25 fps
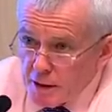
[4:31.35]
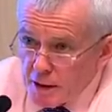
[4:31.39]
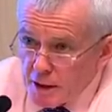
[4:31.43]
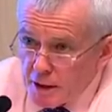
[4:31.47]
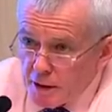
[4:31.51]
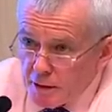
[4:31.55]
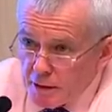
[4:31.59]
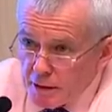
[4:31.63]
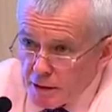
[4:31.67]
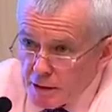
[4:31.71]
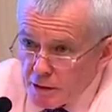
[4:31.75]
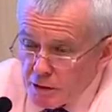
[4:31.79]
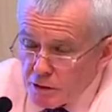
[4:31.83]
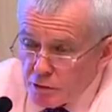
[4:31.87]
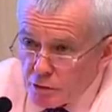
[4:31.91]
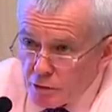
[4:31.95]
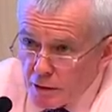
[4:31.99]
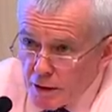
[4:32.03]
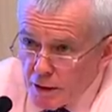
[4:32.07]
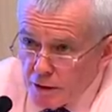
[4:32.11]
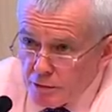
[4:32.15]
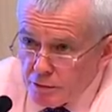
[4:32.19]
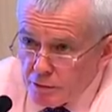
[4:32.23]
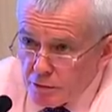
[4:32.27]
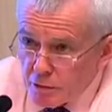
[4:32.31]
are under
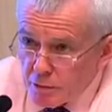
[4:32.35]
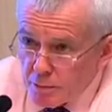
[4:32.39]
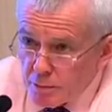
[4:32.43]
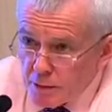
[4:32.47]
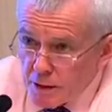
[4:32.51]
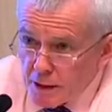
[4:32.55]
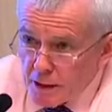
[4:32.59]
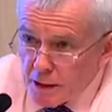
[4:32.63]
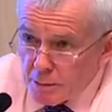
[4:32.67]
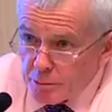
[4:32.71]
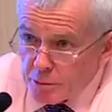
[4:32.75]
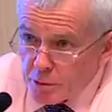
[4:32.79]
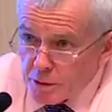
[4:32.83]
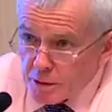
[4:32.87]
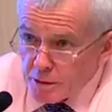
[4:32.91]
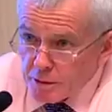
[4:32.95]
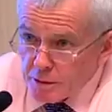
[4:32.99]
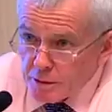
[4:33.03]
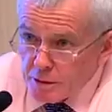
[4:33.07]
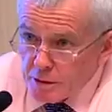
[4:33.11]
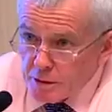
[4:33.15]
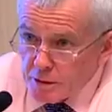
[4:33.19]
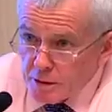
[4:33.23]
threat from AHPRA